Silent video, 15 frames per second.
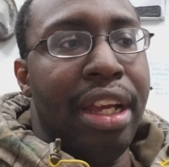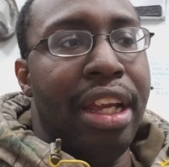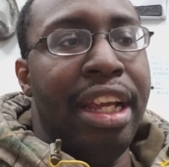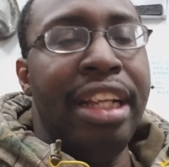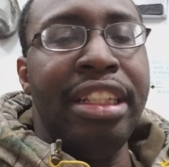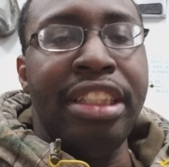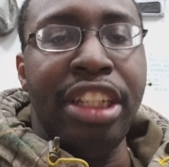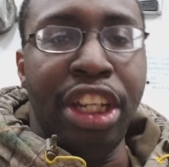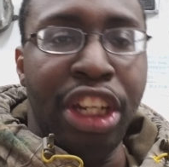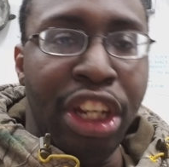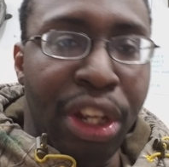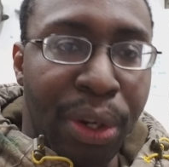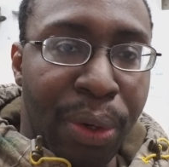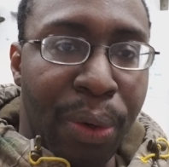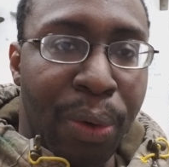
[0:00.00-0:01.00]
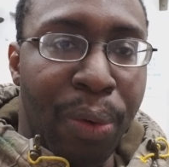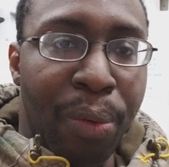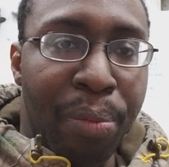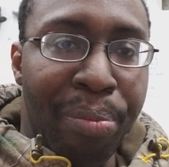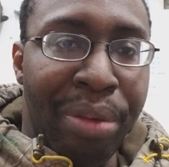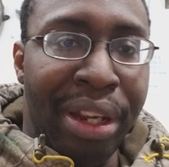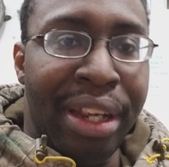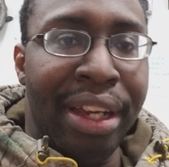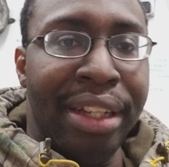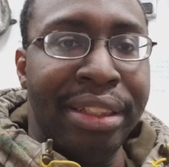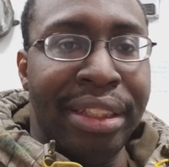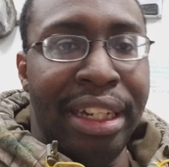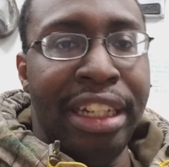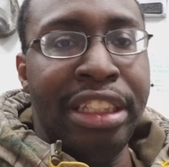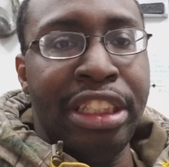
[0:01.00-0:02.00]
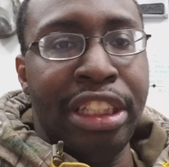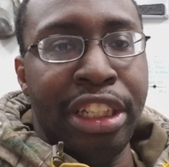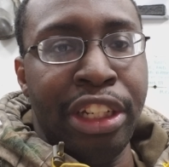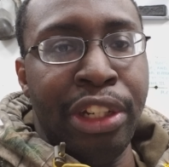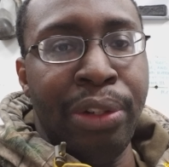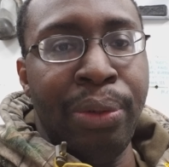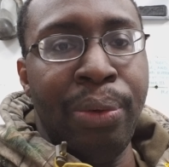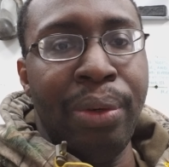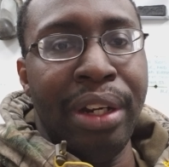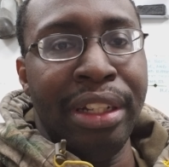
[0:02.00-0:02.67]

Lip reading: ECU because the ECU